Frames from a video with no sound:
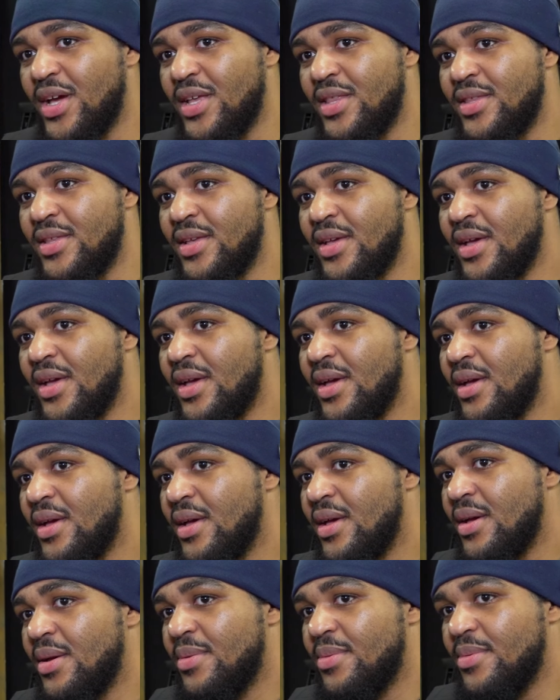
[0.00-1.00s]
had
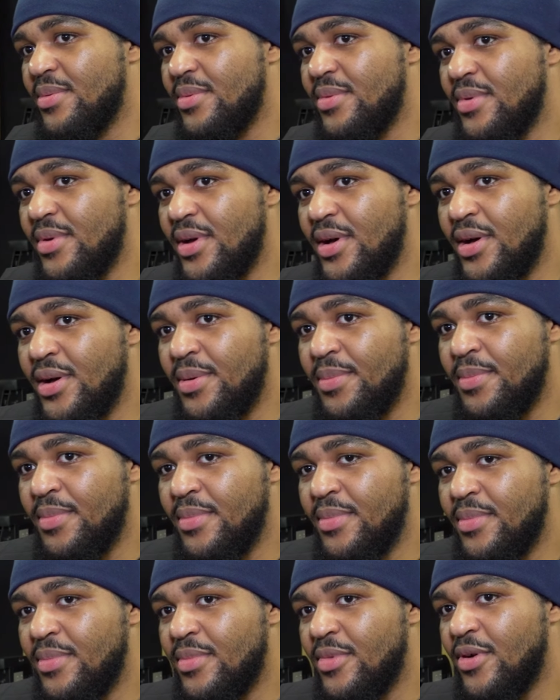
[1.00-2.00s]

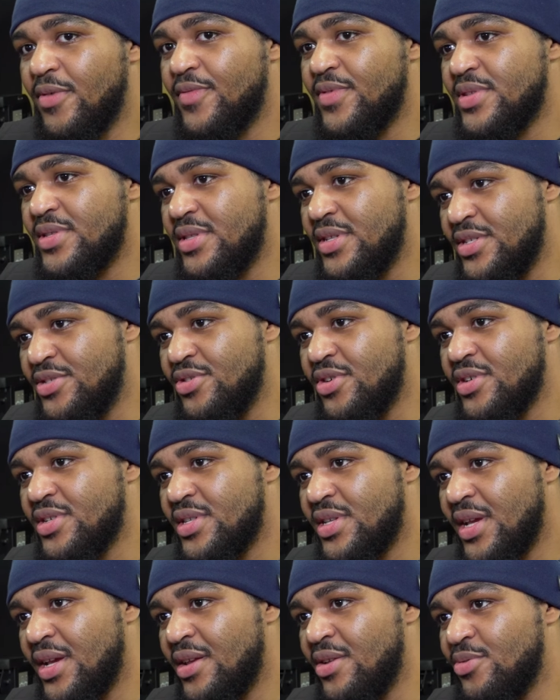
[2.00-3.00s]
um, obviously Josh
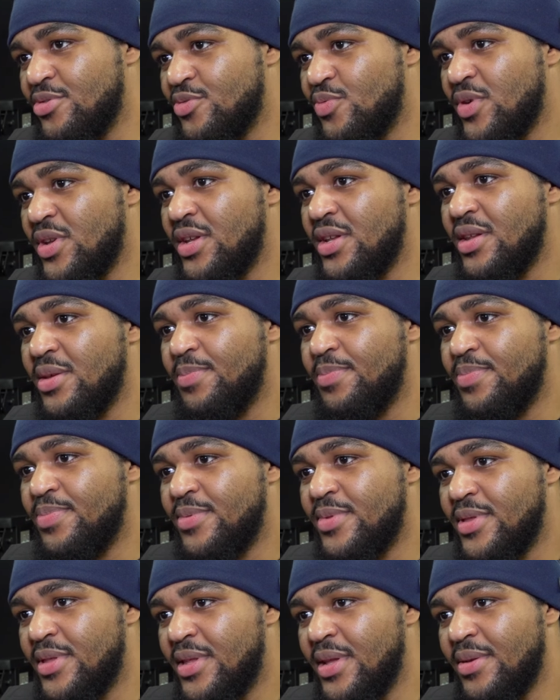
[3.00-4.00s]
Taylor was one of the,
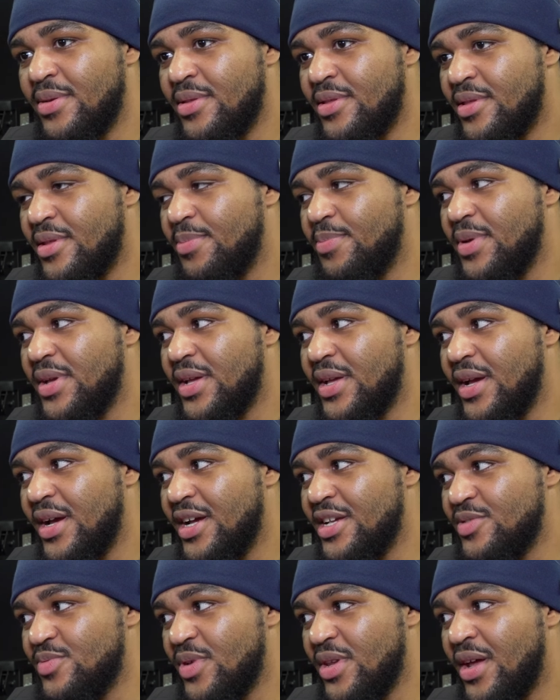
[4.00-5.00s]
the, the big
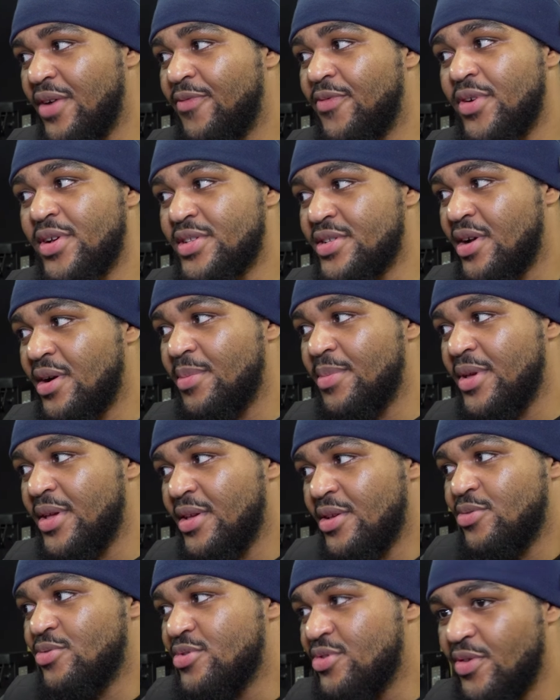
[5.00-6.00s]
guys when I first come here.
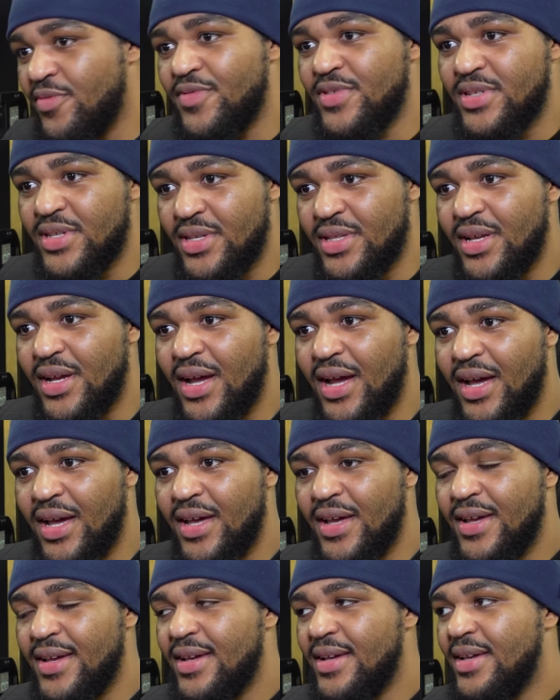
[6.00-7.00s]
He was obviously the
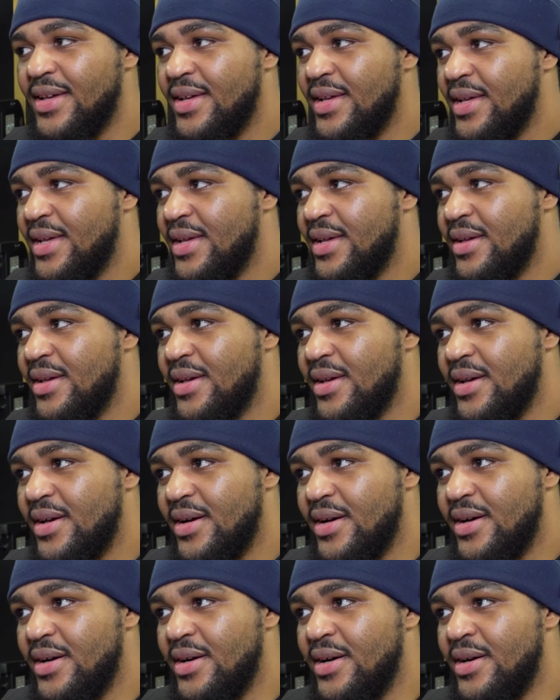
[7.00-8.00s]
guy,
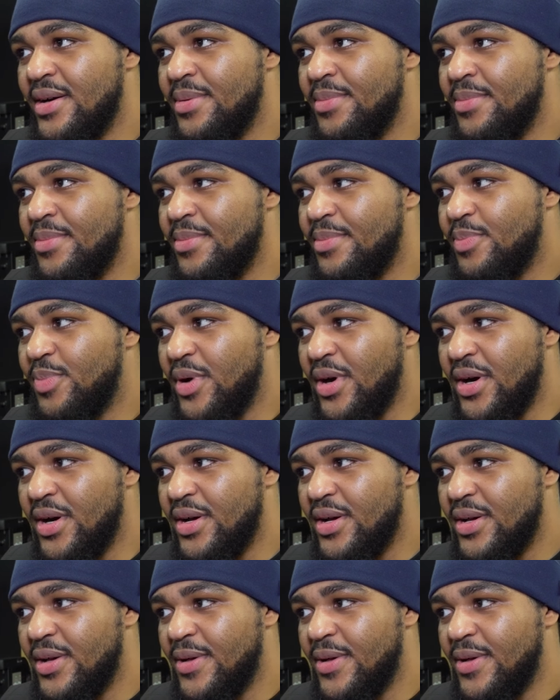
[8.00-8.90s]
um, but